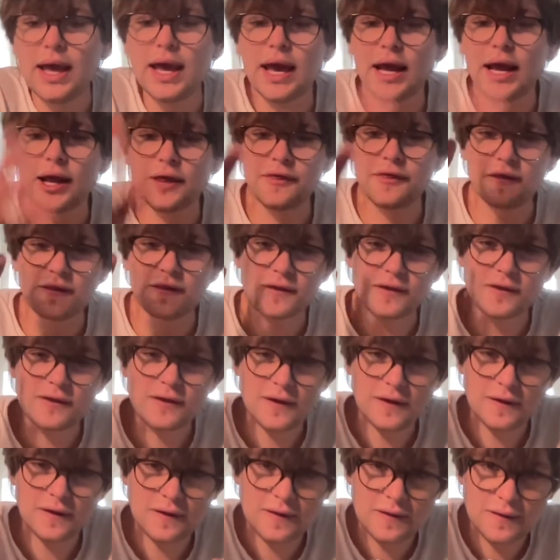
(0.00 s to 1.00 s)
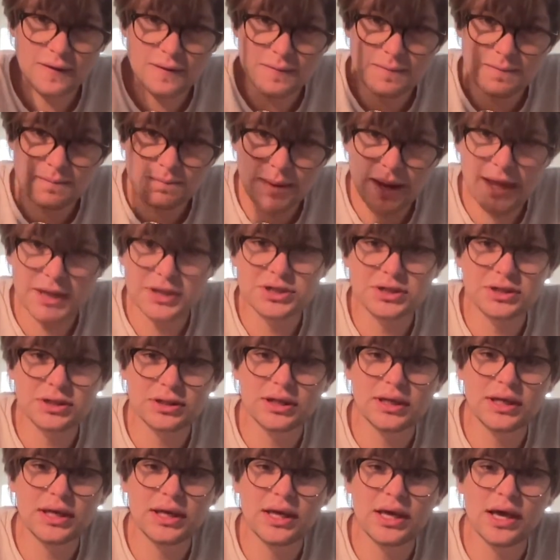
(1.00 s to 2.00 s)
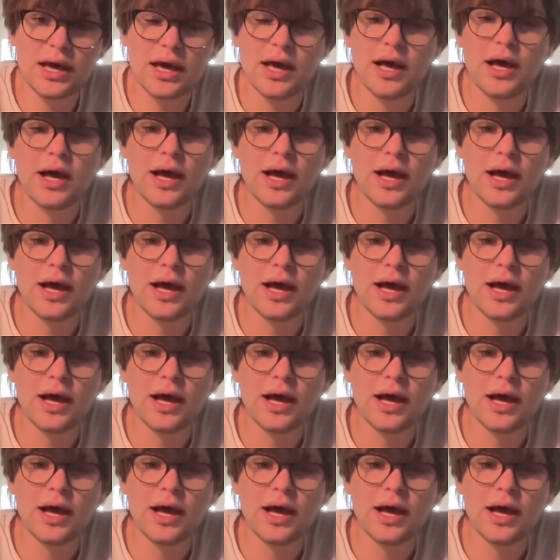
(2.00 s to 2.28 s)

And I think this is especially